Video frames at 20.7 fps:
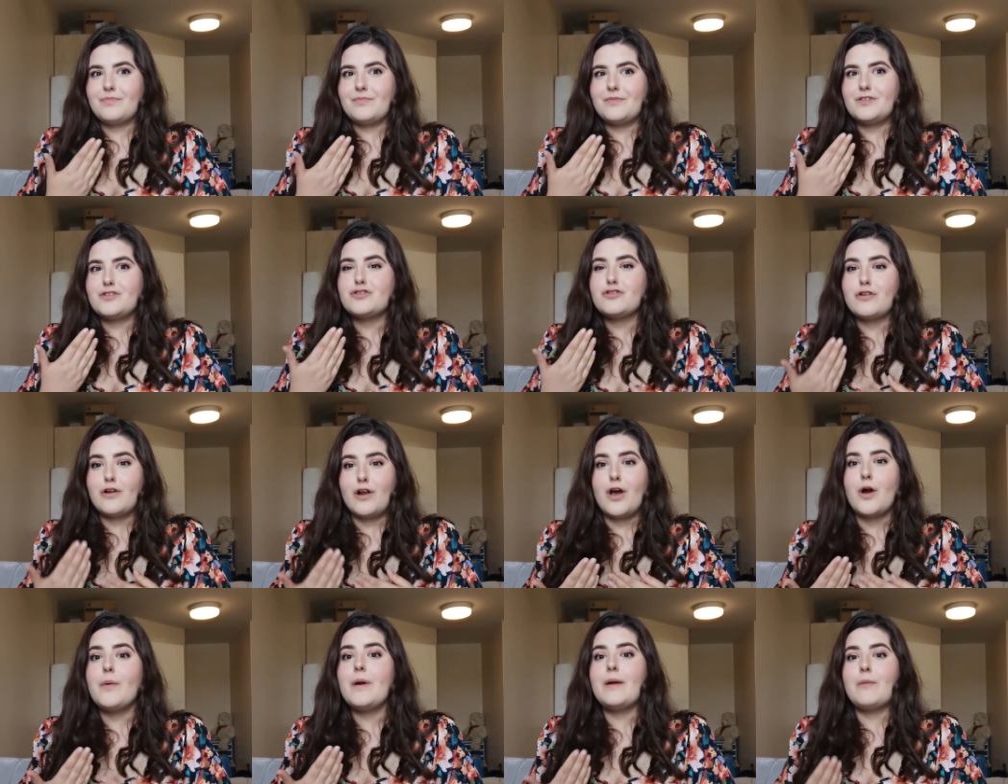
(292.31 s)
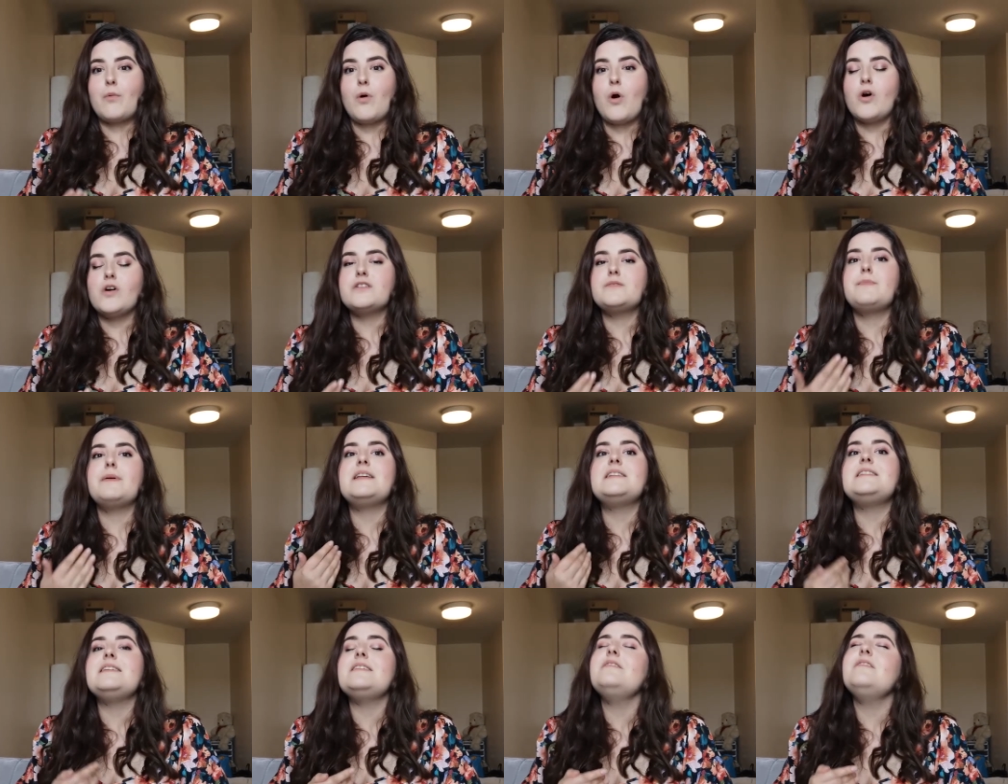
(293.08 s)
slow it was, but
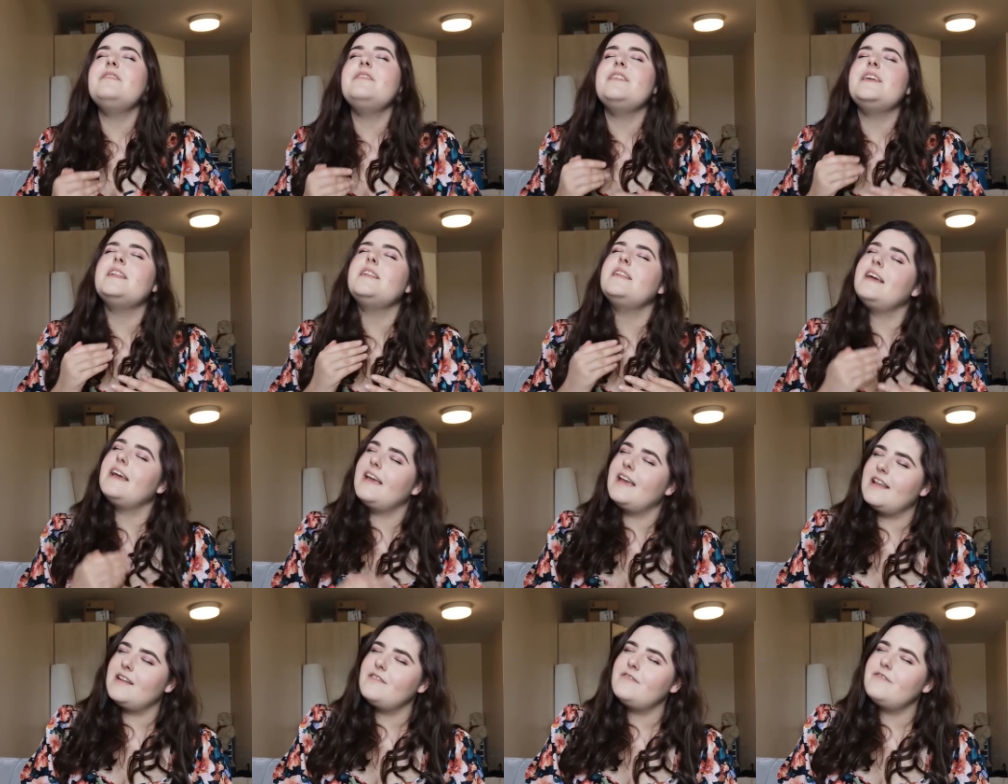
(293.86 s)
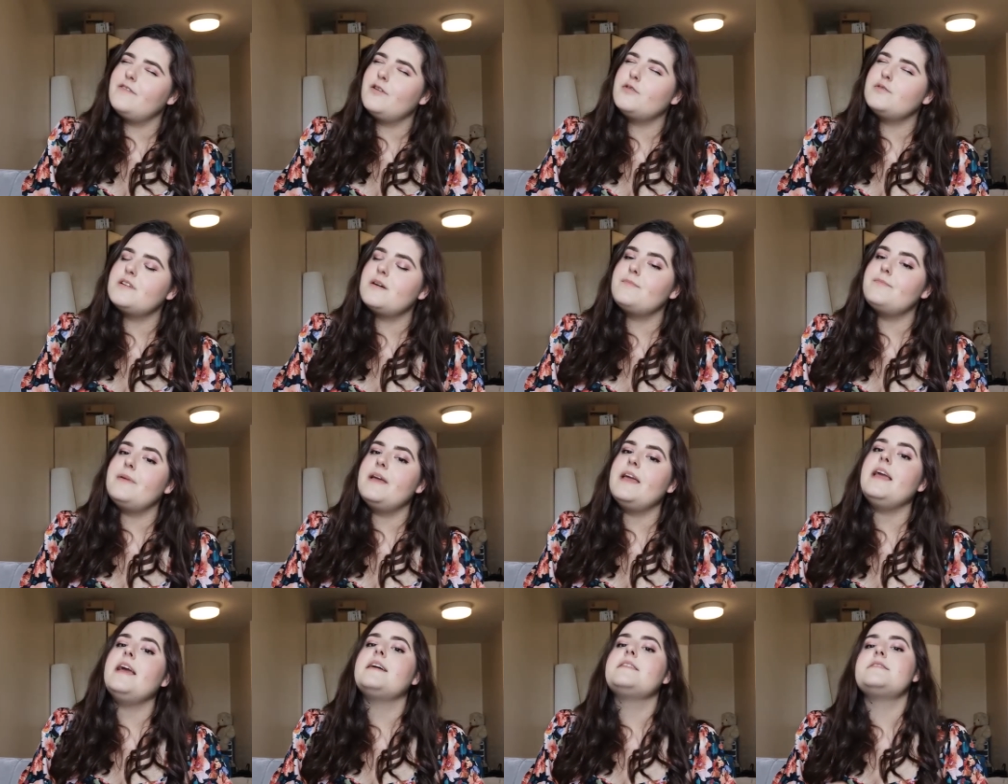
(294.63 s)
it didn't feel info
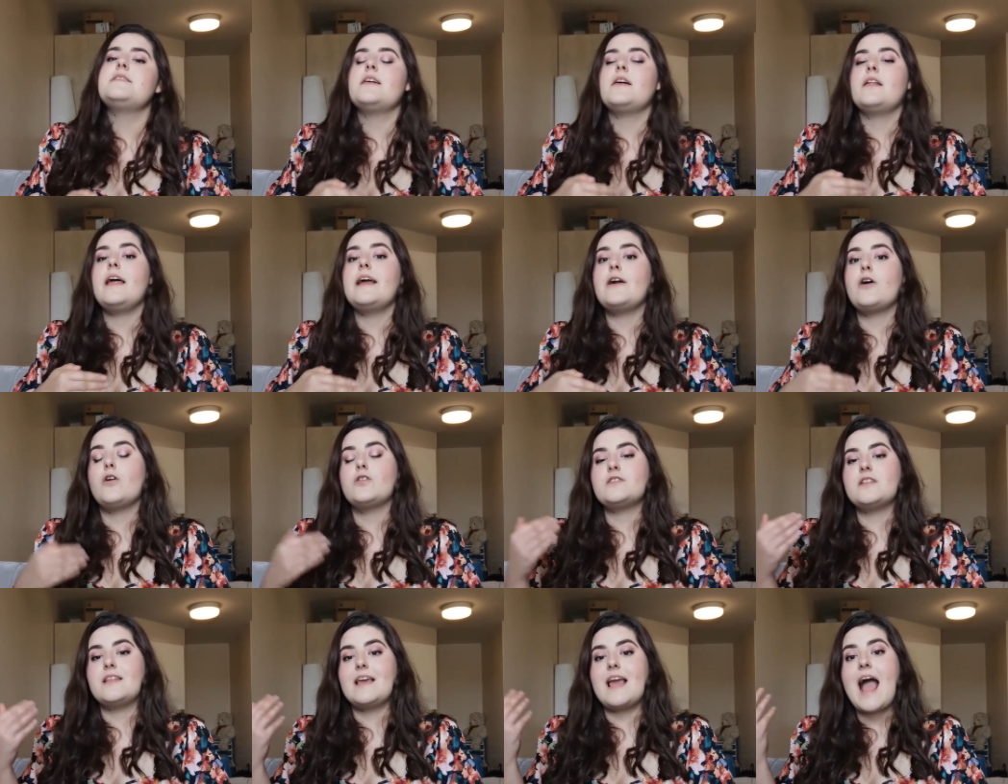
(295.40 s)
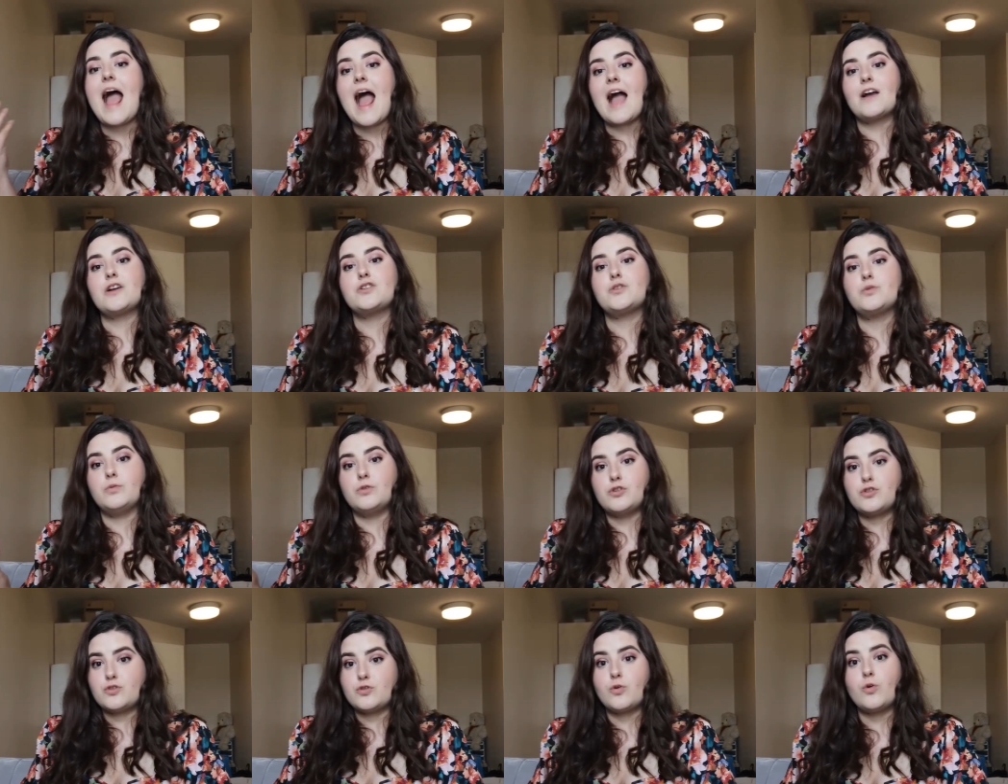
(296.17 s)
dumpy until I got to the
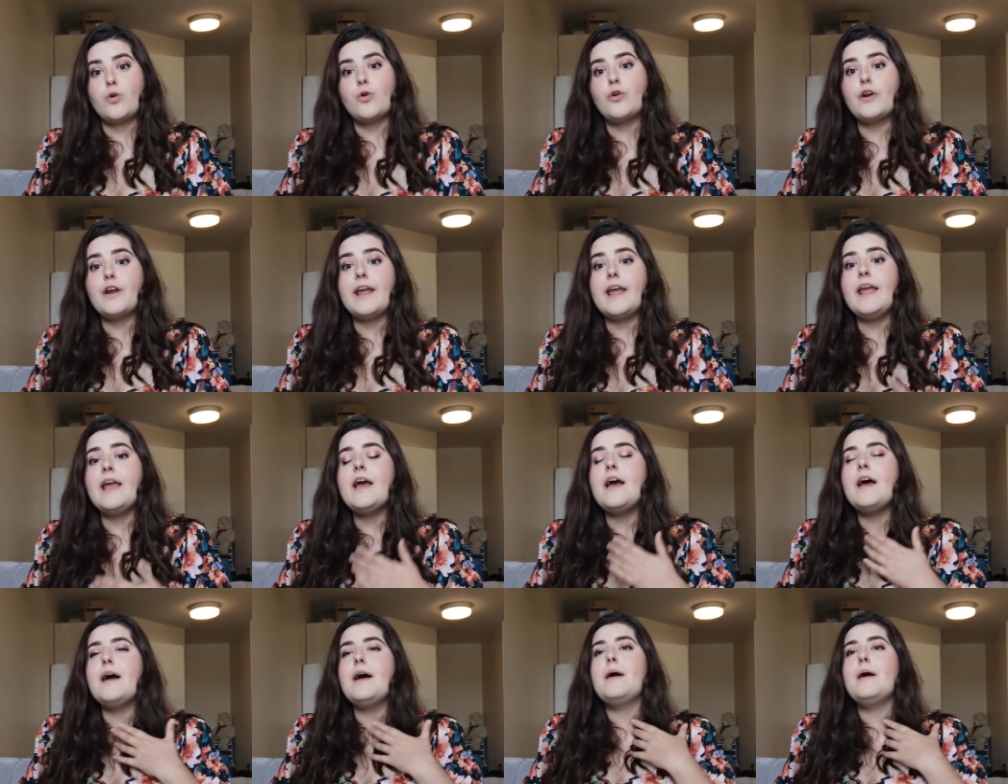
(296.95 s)
actual story